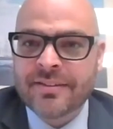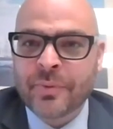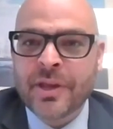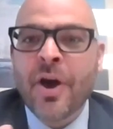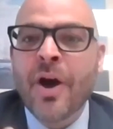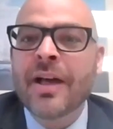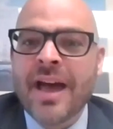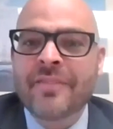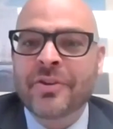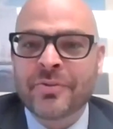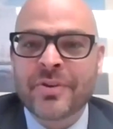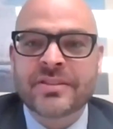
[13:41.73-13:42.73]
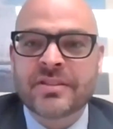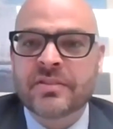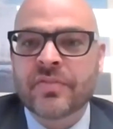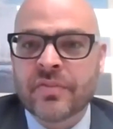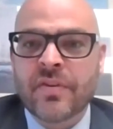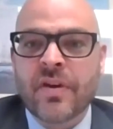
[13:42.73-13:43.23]
We all have our reasons
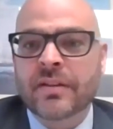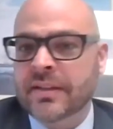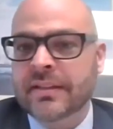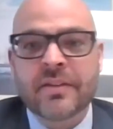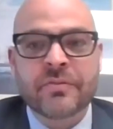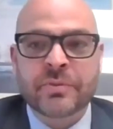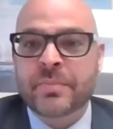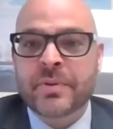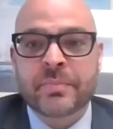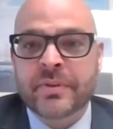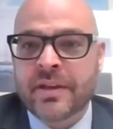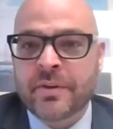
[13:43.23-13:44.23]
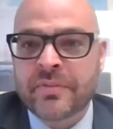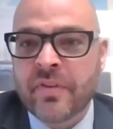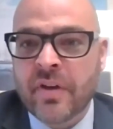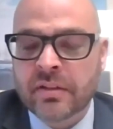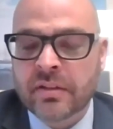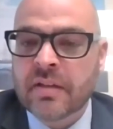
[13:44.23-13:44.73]
for falling in love with the people that we
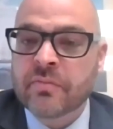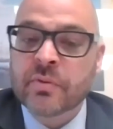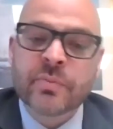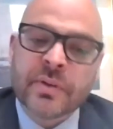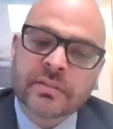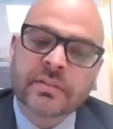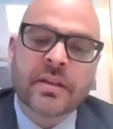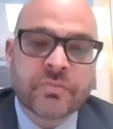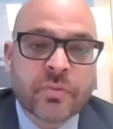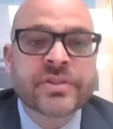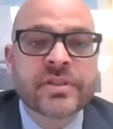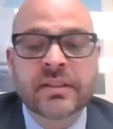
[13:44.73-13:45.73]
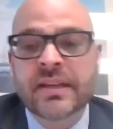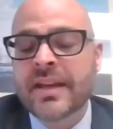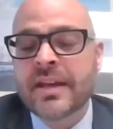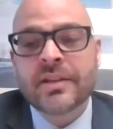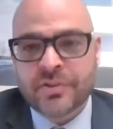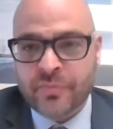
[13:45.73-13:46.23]
fall in love with. Well, unfortunately,
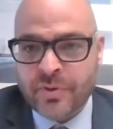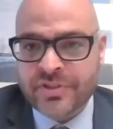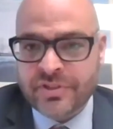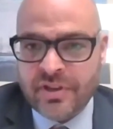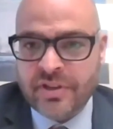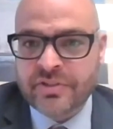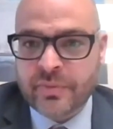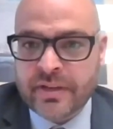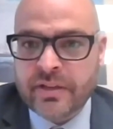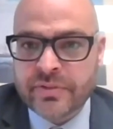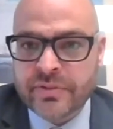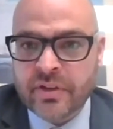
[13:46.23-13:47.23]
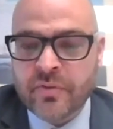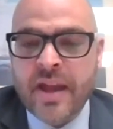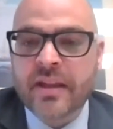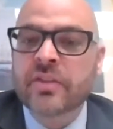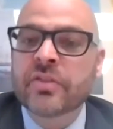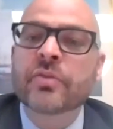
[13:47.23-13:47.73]
divorce is also
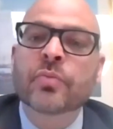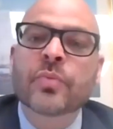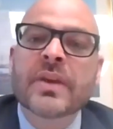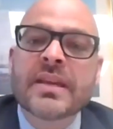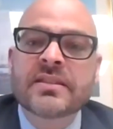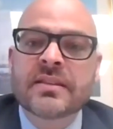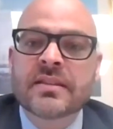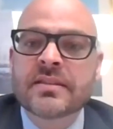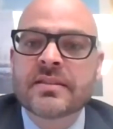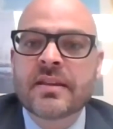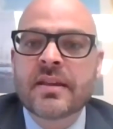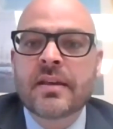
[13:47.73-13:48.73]
idiosyncratic. The reasons